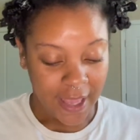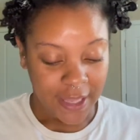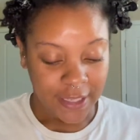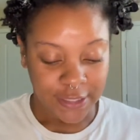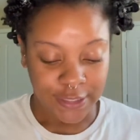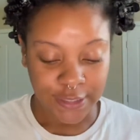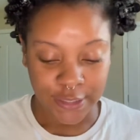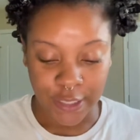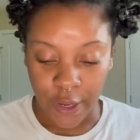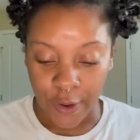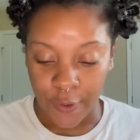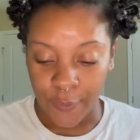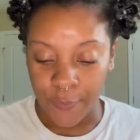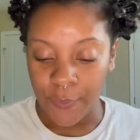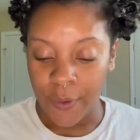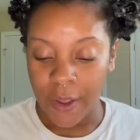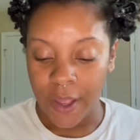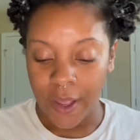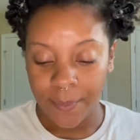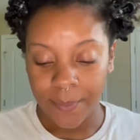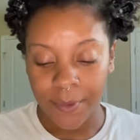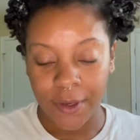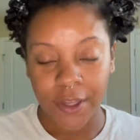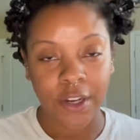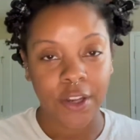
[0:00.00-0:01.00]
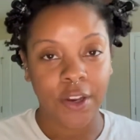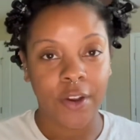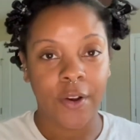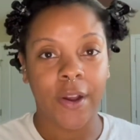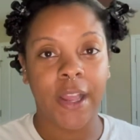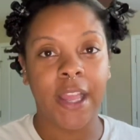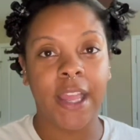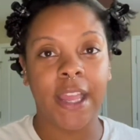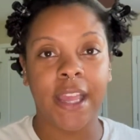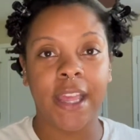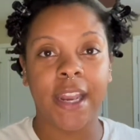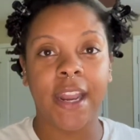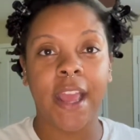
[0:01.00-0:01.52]
So I'm gonna go
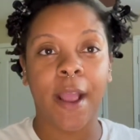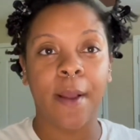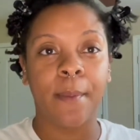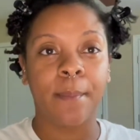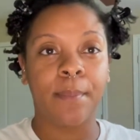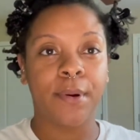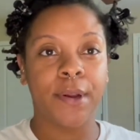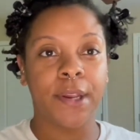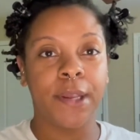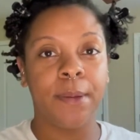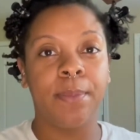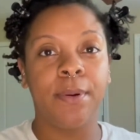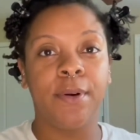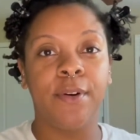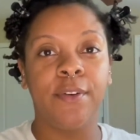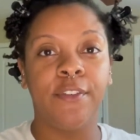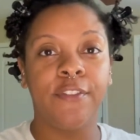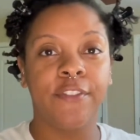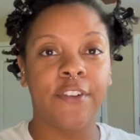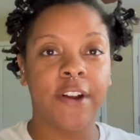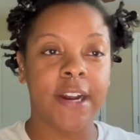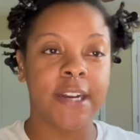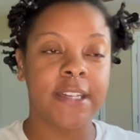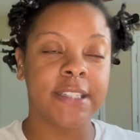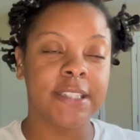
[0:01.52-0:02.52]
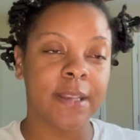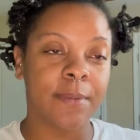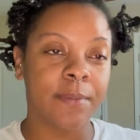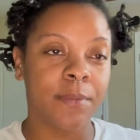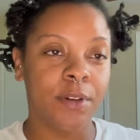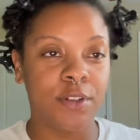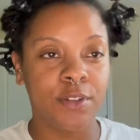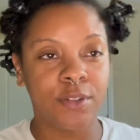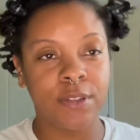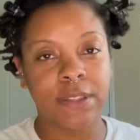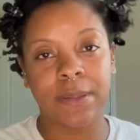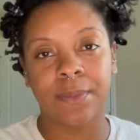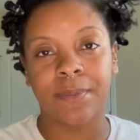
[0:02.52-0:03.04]
ahead and pre-poo first. I'm gonna
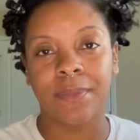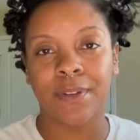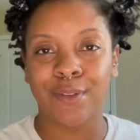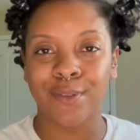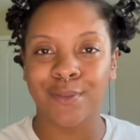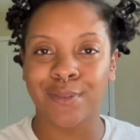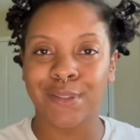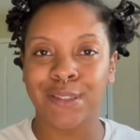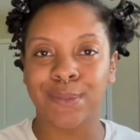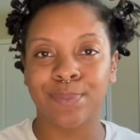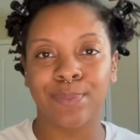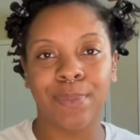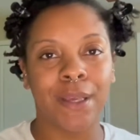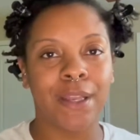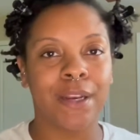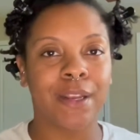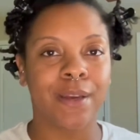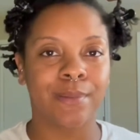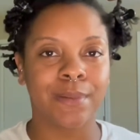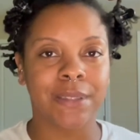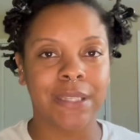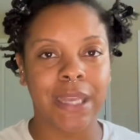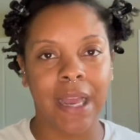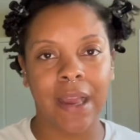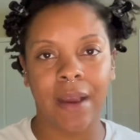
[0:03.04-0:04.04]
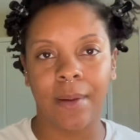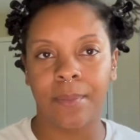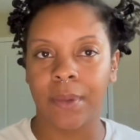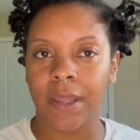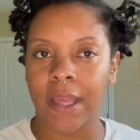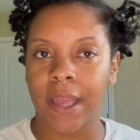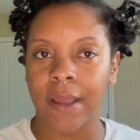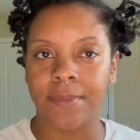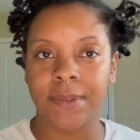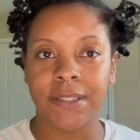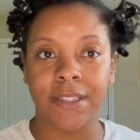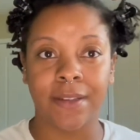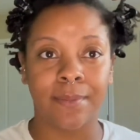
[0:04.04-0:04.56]
do some little sped up time
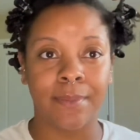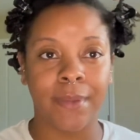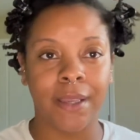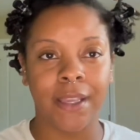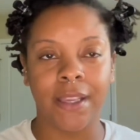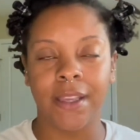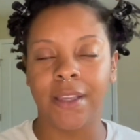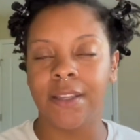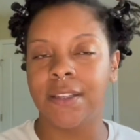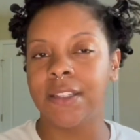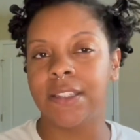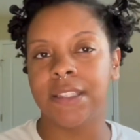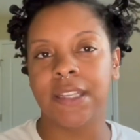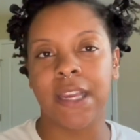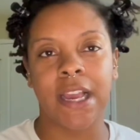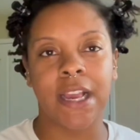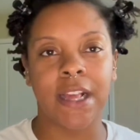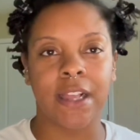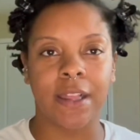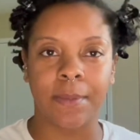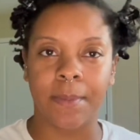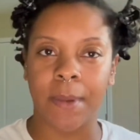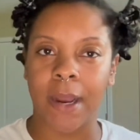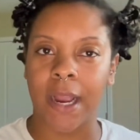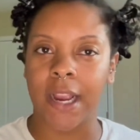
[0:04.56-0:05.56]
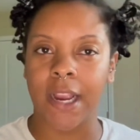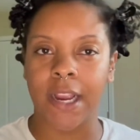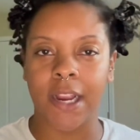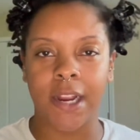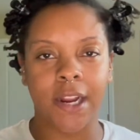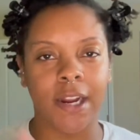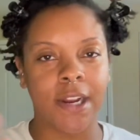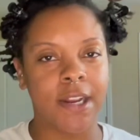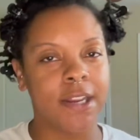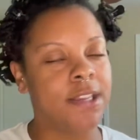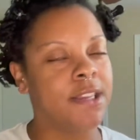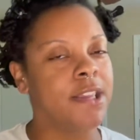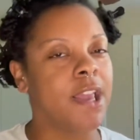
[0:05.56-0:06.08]
lapse of me detangling my
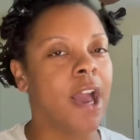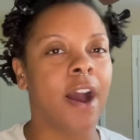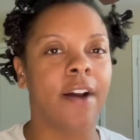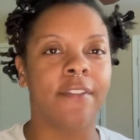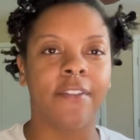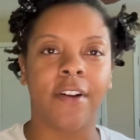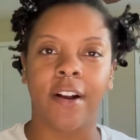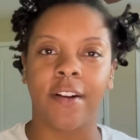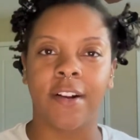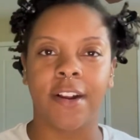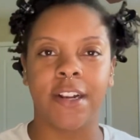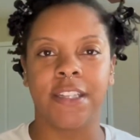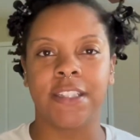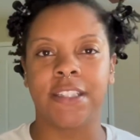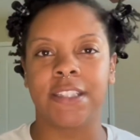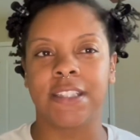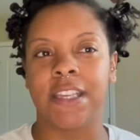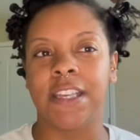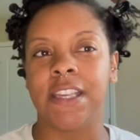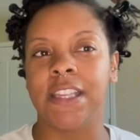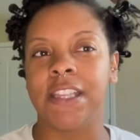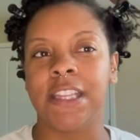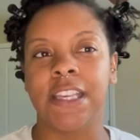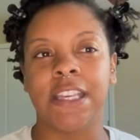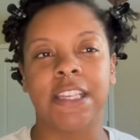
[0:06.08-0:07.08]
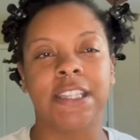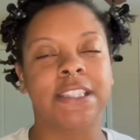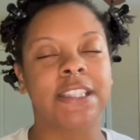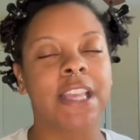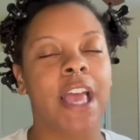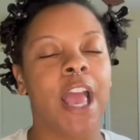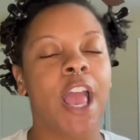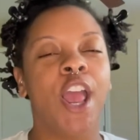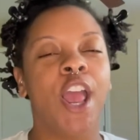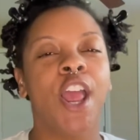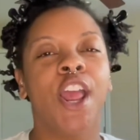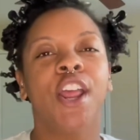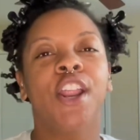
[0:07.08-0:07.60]
hair. Y'all have already seen this
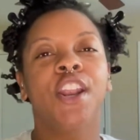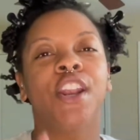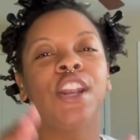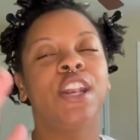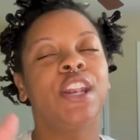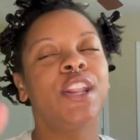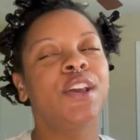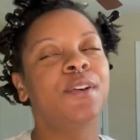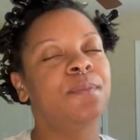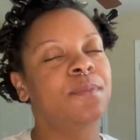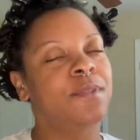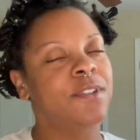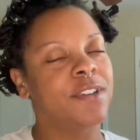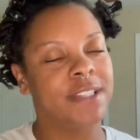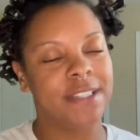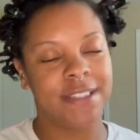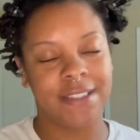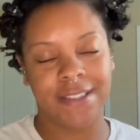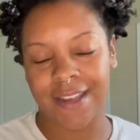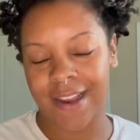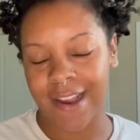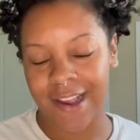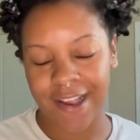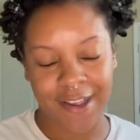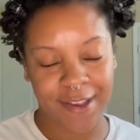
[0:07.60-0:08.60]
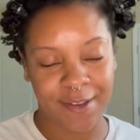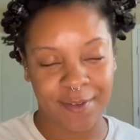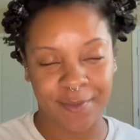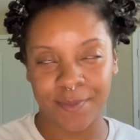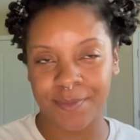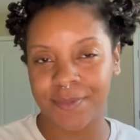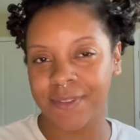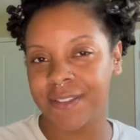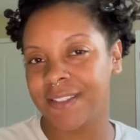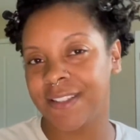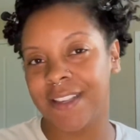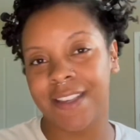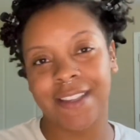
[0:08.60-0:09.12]
numerous
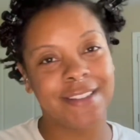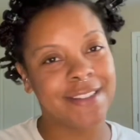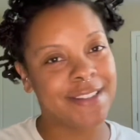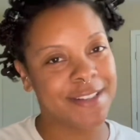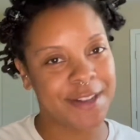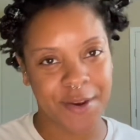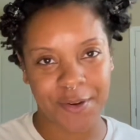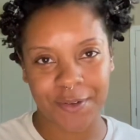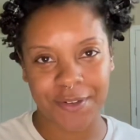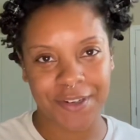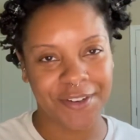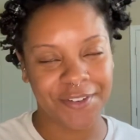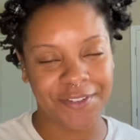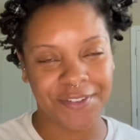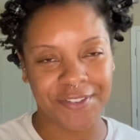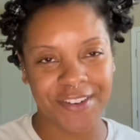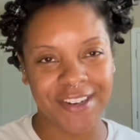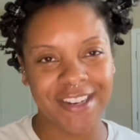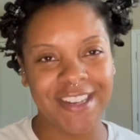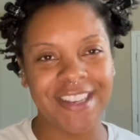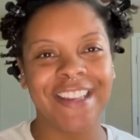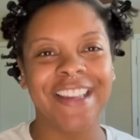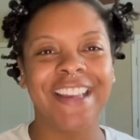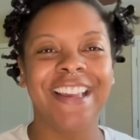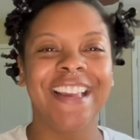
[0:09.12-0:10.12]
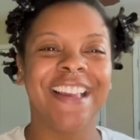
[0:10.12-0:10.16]
times. It's no different.